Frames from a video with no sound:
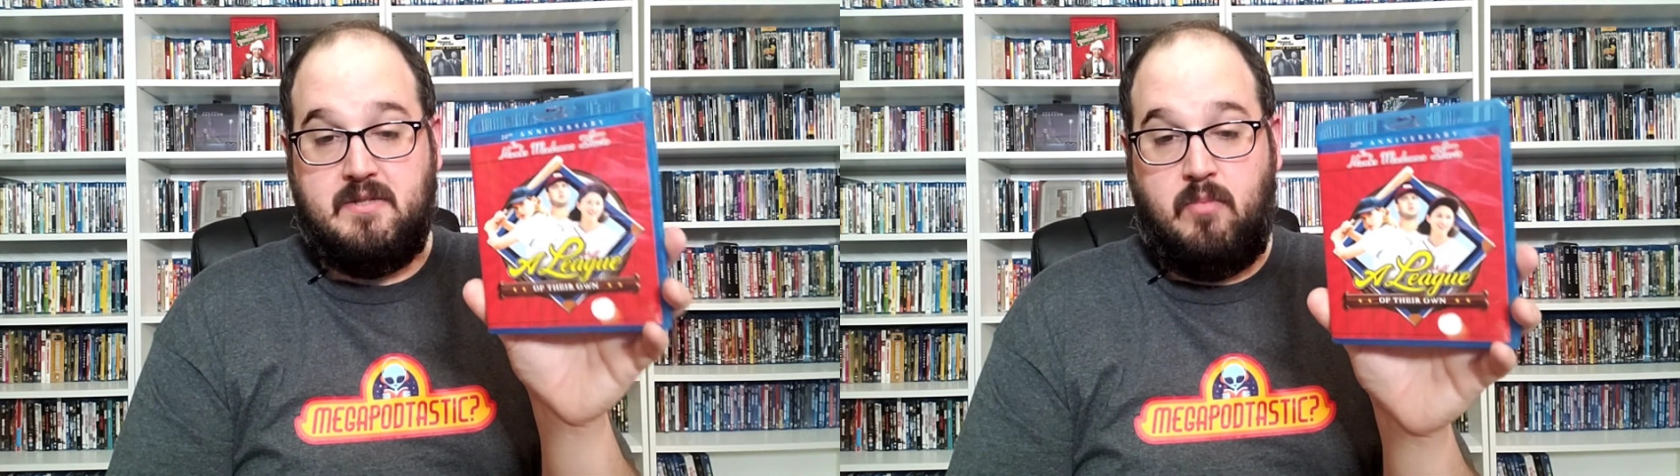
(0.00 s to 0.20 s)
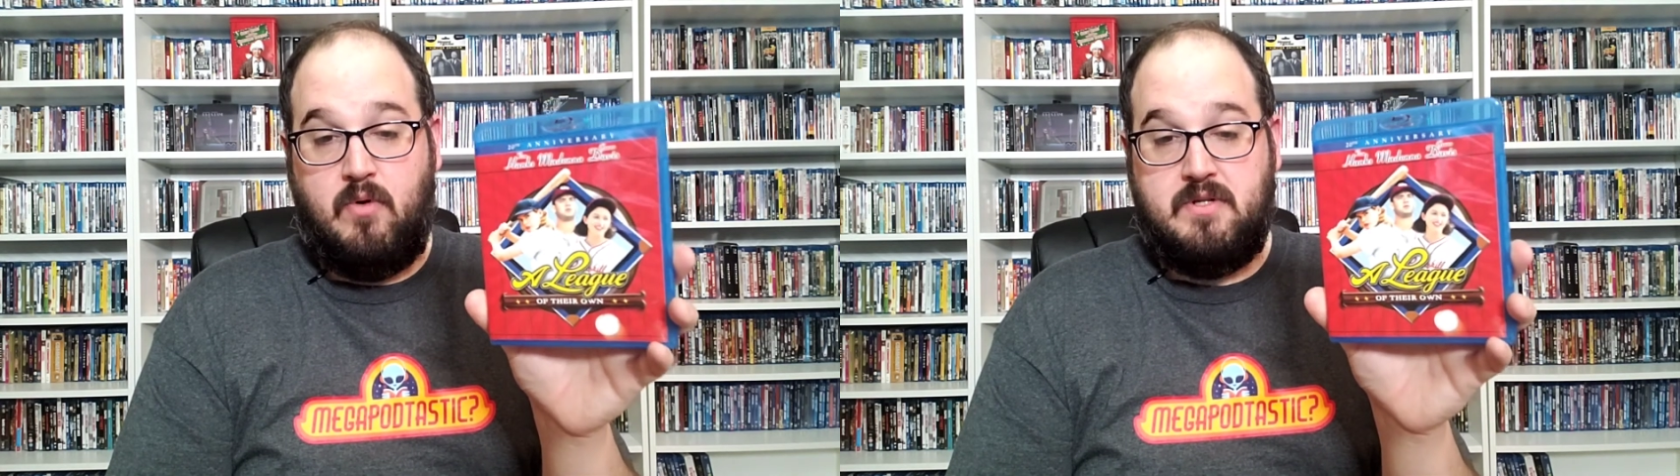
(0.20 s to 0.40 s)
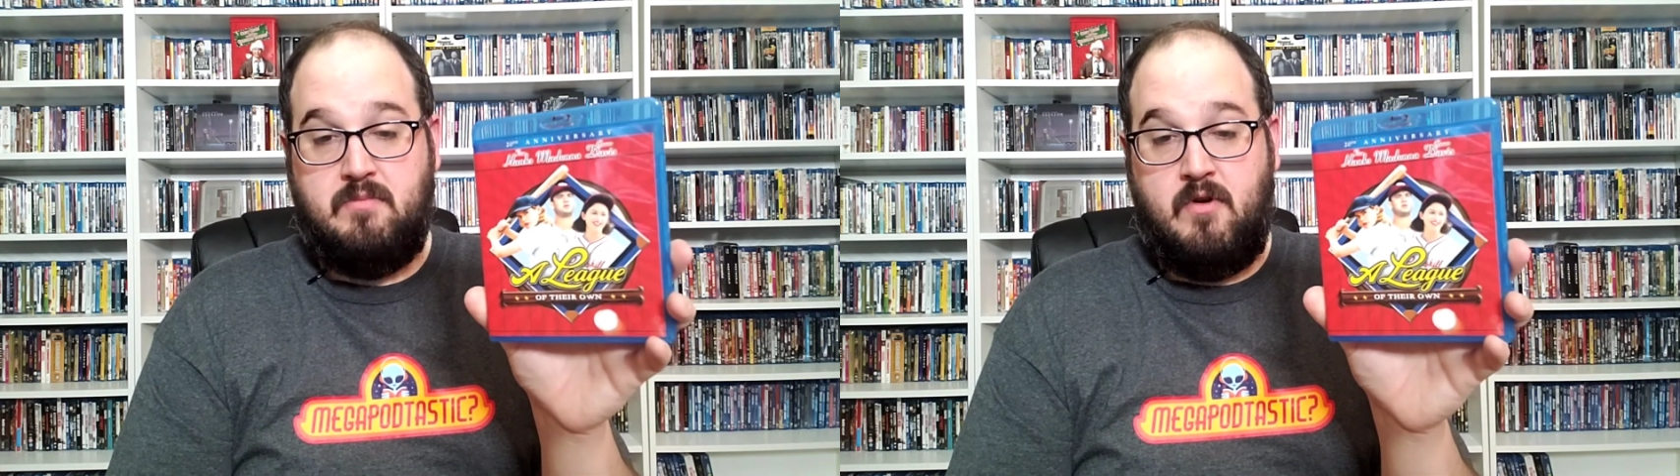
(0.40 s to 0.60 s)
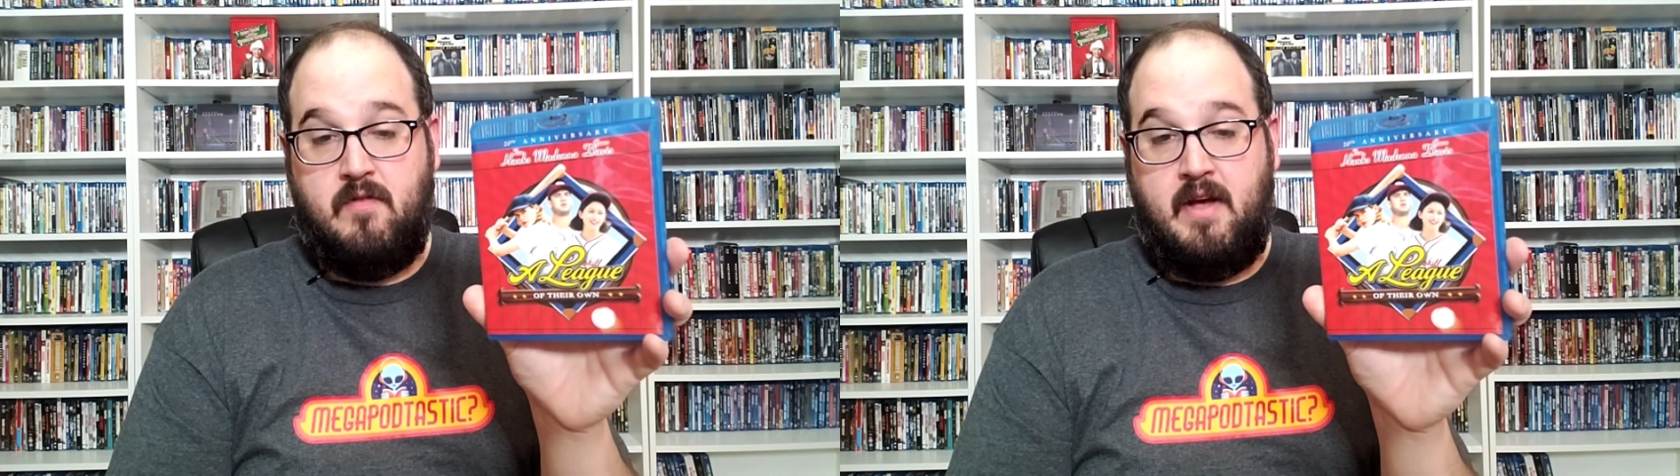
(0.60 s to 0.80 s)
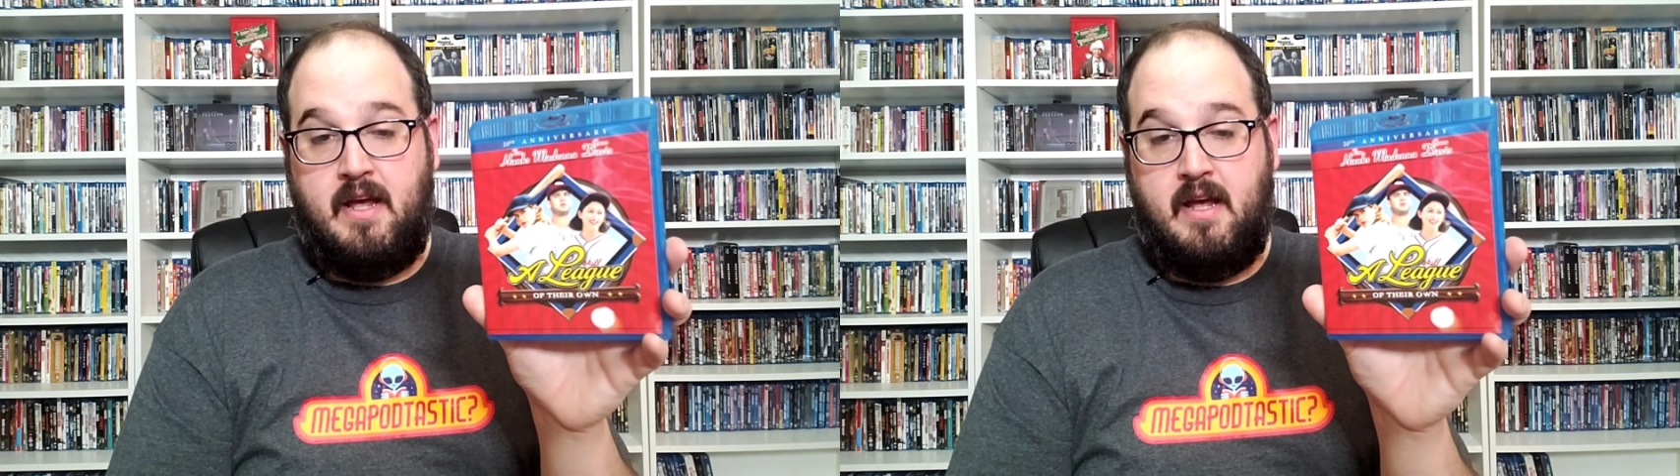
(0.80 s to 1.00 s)
sports
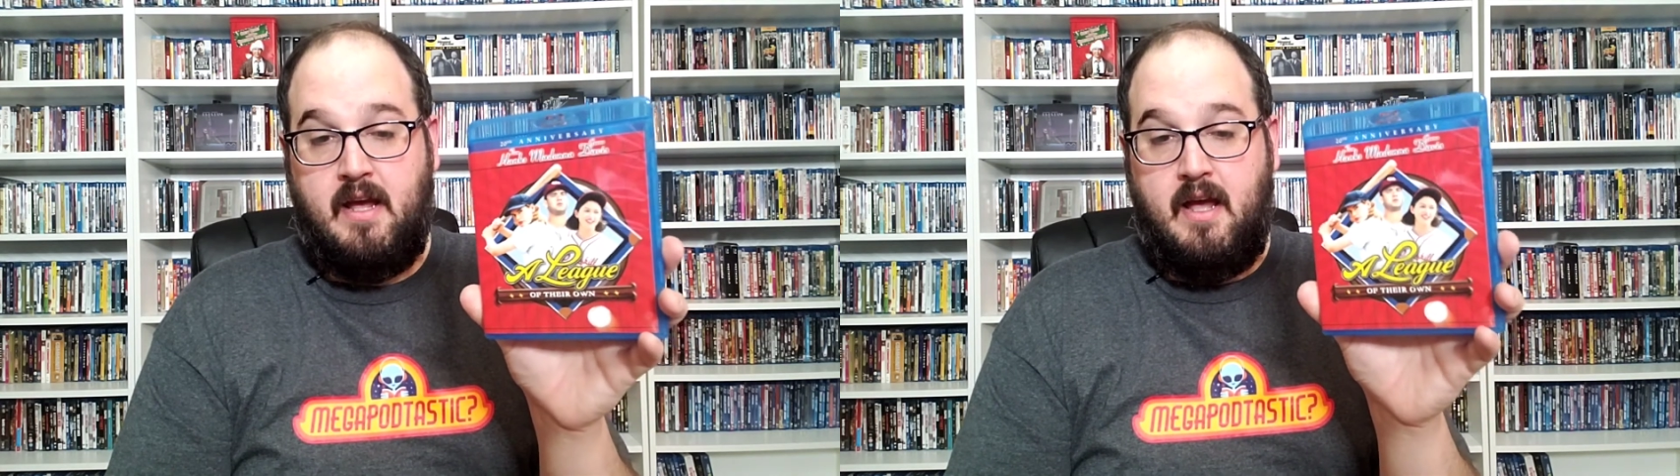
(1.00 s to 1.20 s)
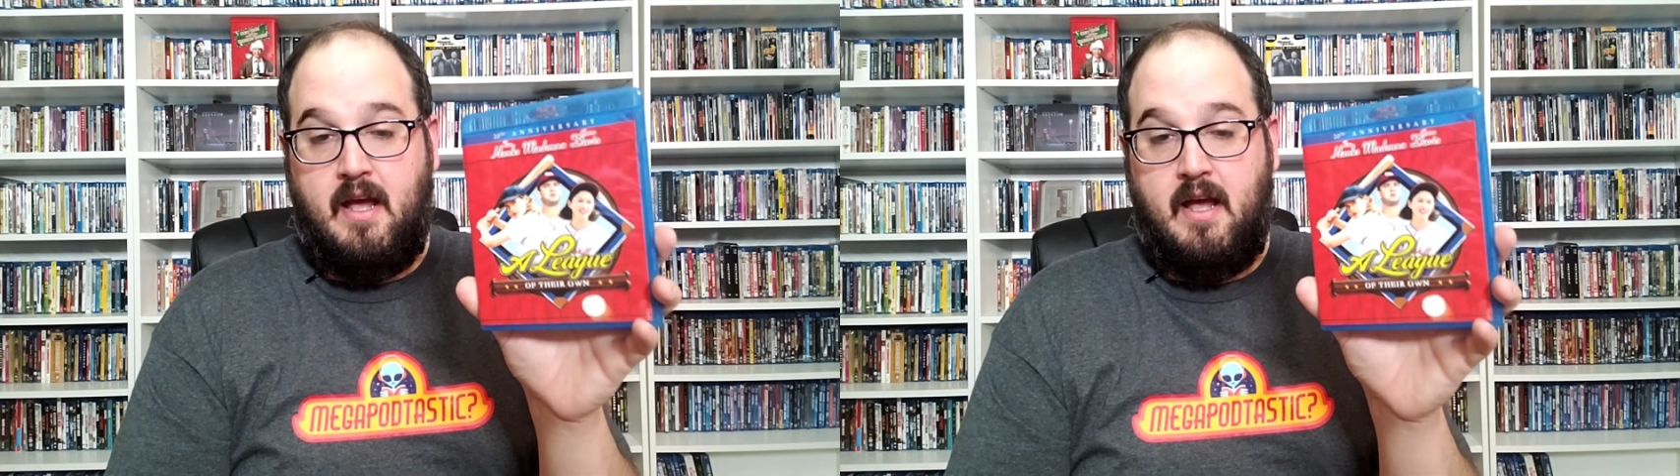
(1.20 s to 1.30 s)
movie.